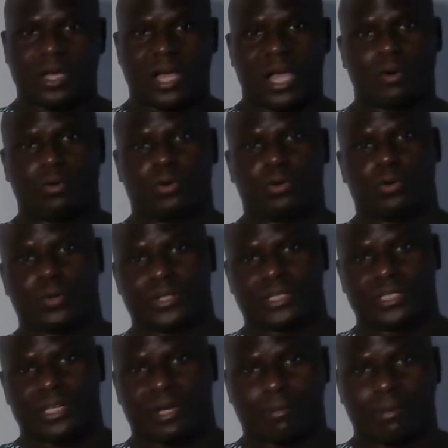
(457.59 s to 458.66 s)
I will
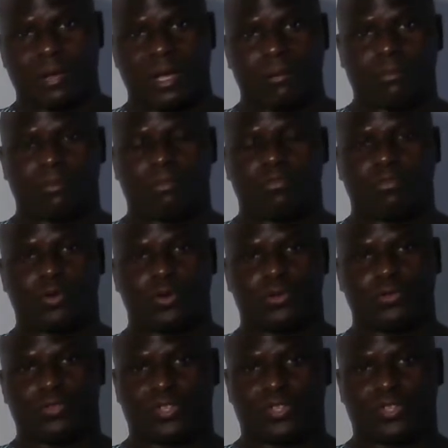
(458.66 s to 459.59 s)
always come up for